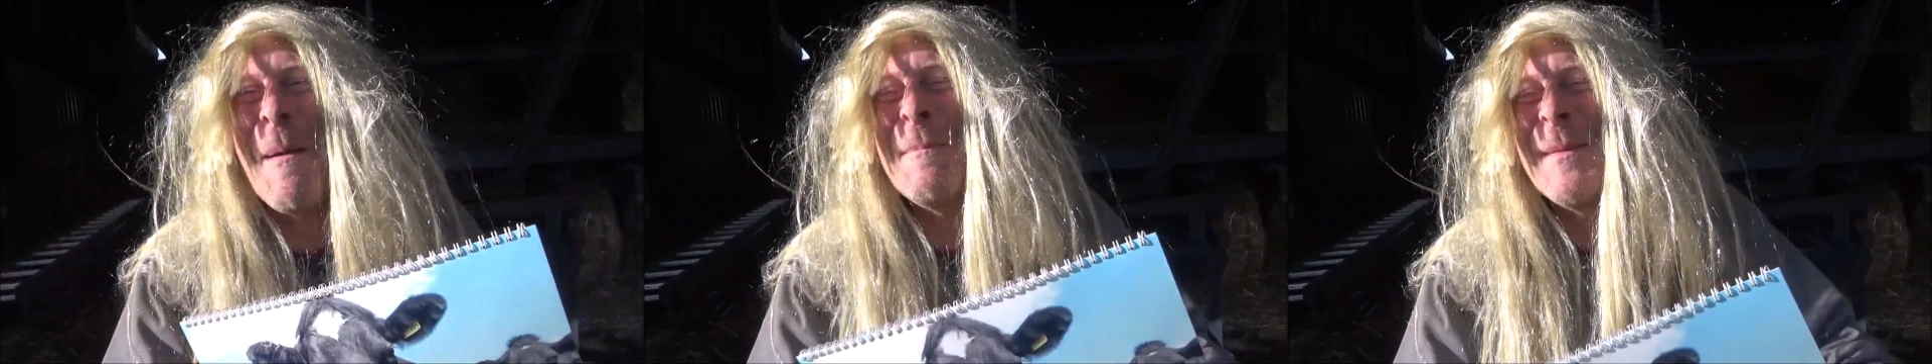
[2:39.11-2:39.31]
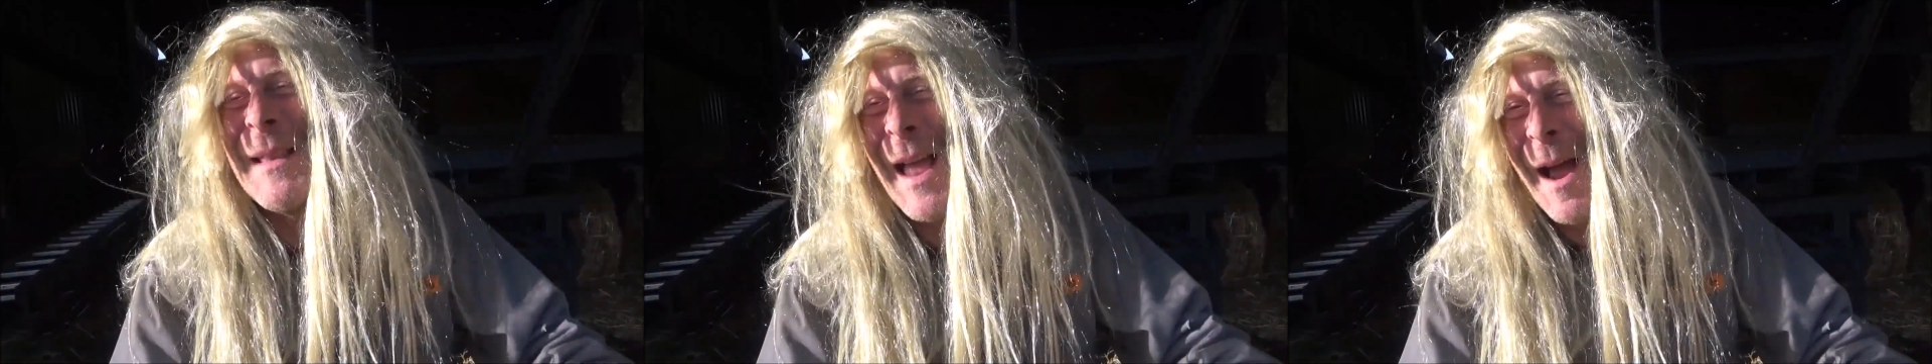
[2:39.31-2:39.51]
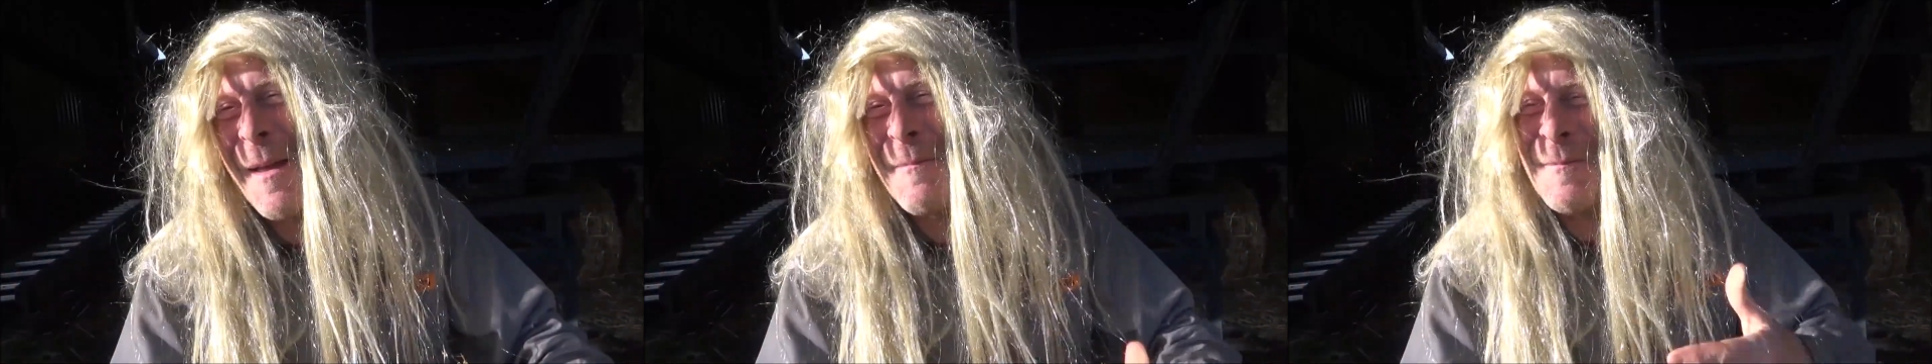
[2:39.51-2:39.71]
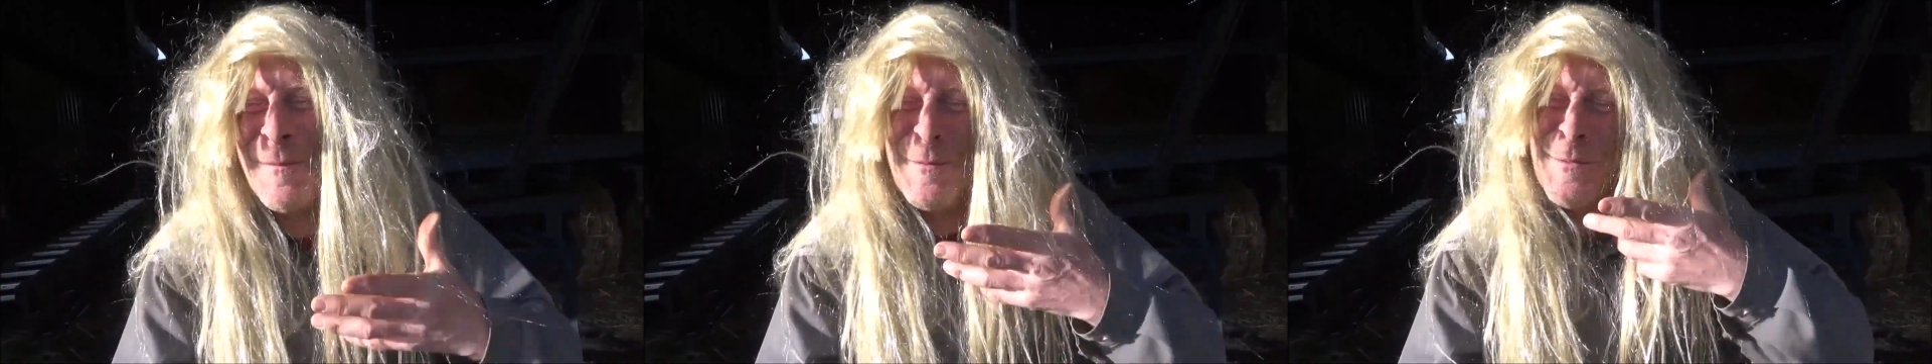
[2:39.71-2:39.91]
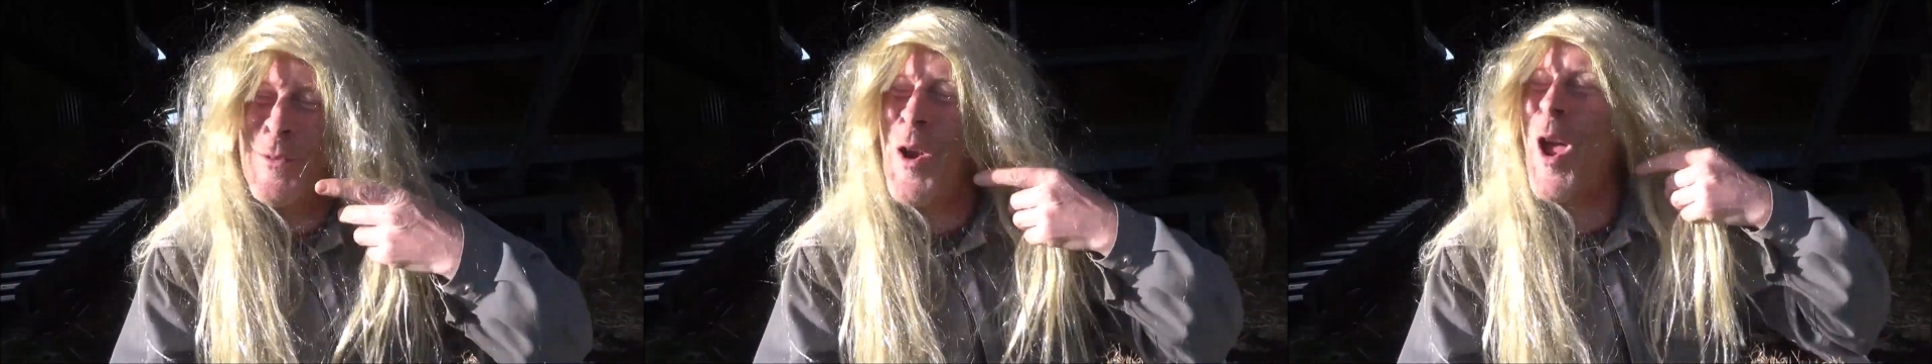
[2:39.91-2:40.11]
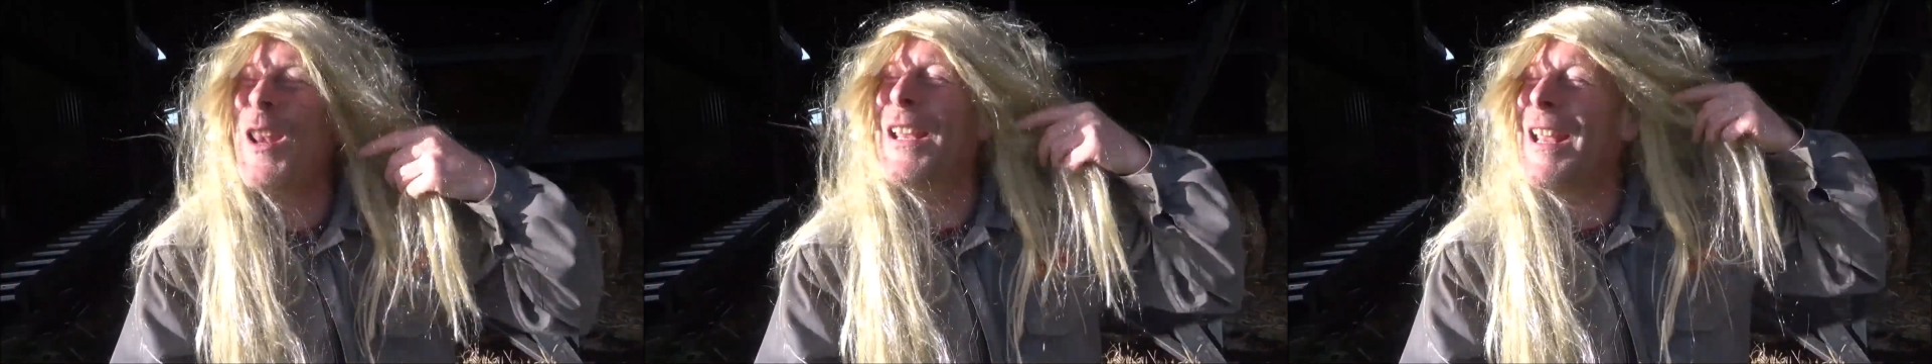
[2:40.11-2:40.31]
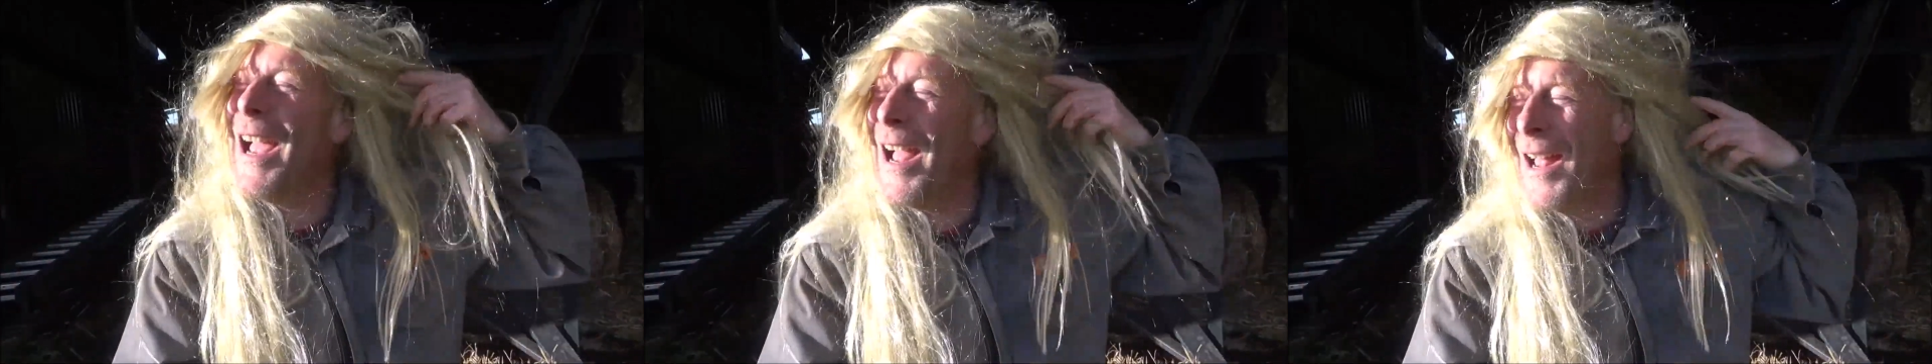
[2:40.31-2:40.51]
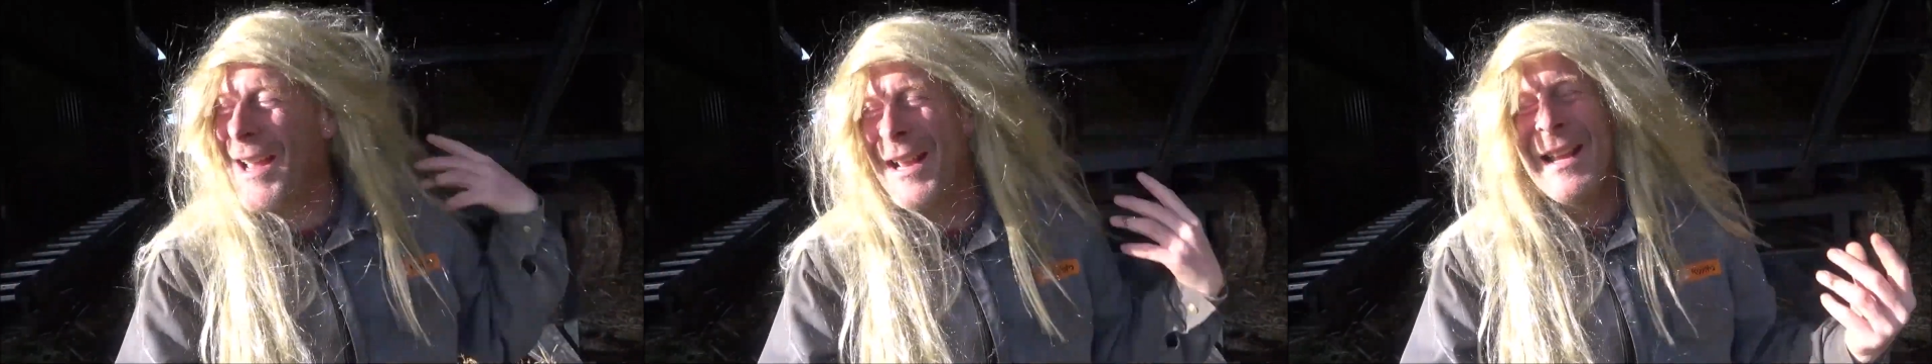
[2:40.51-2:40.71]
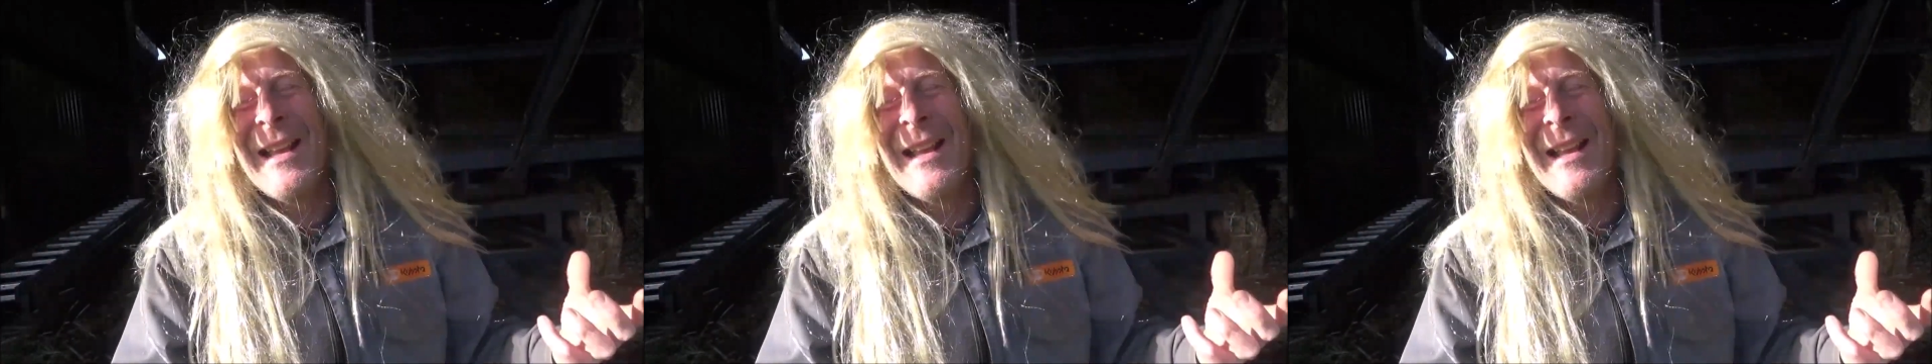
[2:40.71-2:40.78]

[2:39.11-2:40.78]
I'm, I'm Veronica.